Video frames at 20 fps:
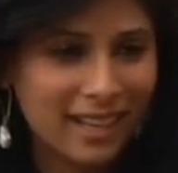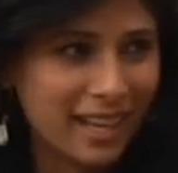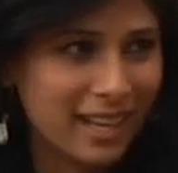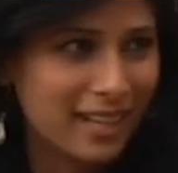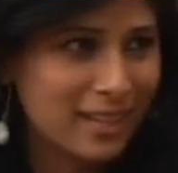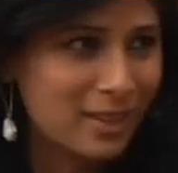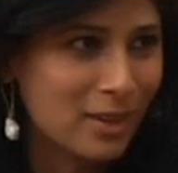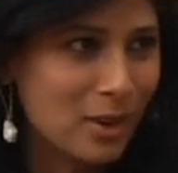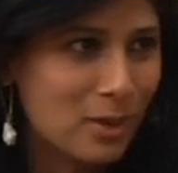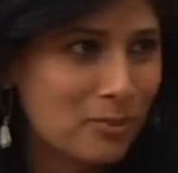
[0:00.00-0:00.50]

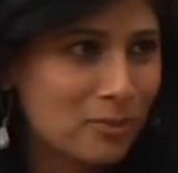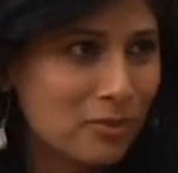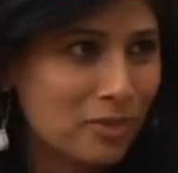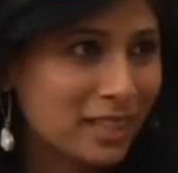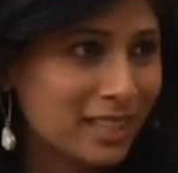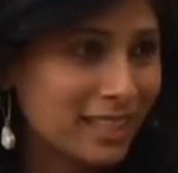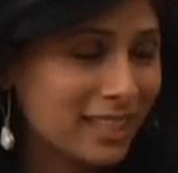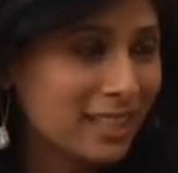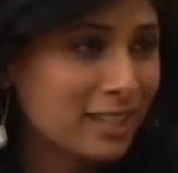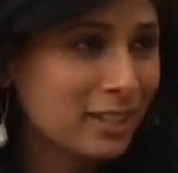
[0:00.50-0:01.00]
and
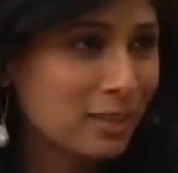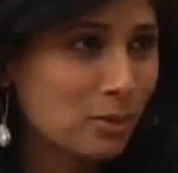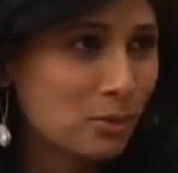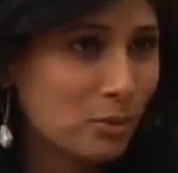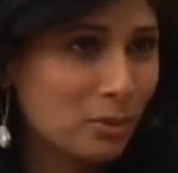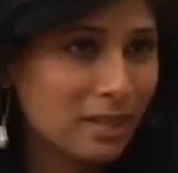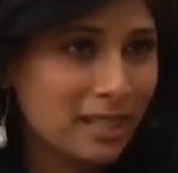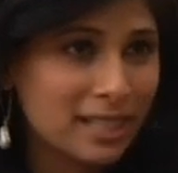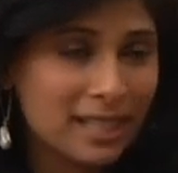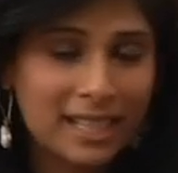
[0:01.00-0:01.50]
hopefully
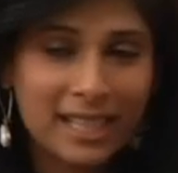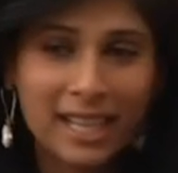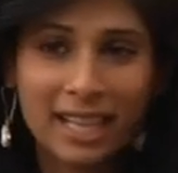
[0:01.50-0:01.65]
soon.